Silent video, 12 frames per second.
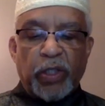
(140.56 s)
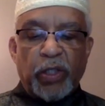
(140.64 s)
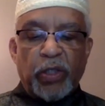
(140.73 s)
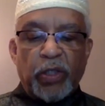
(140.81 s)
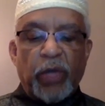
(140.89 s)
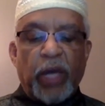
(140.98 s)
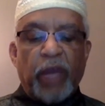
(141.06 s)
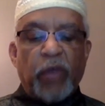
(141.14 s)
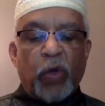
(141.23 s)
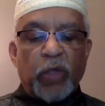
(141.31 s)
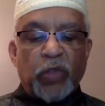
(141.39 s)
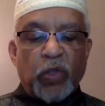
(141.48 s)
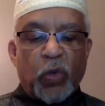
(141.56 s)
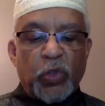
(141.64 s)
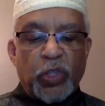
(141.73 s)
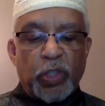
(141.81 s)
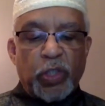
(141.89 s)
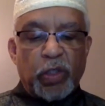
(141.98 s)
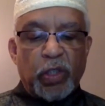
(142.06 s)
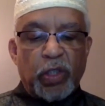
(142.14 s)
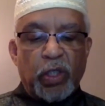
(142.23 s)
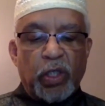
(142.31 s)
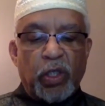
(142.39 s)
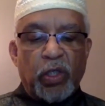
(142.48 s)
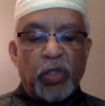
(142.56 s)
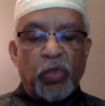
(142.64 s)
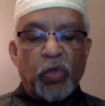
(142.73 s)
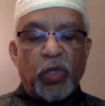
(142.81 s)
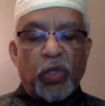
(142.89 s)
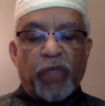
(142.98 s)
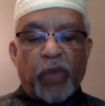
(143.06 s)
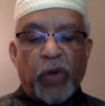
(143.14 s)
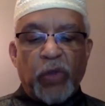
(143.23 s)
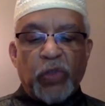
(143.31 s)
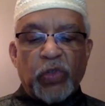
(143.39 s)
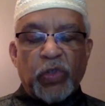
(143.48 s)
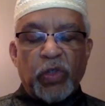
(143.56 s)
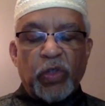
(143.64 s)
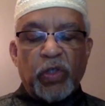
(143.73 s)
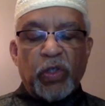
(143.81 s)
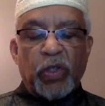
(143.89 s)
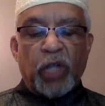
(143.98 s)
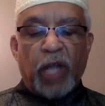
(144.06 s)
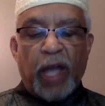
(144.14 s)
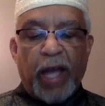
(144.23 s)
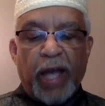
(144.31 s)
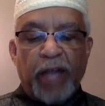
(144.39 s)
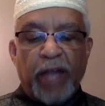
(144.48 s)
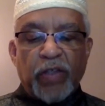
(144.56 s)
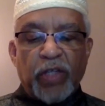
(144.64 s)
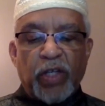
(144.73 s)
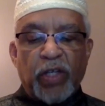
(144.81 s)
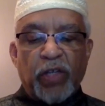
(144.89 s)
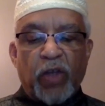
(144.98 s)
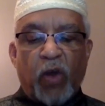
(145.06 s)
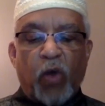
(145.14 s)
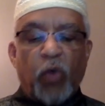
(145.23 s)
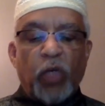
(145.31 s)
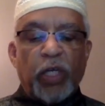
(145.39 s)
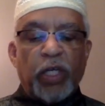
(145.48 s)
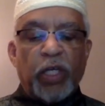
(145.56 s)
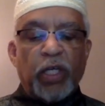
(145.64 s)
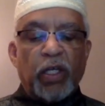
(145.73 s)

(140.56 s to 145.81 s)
You have no associate. You are the first, the last, the only.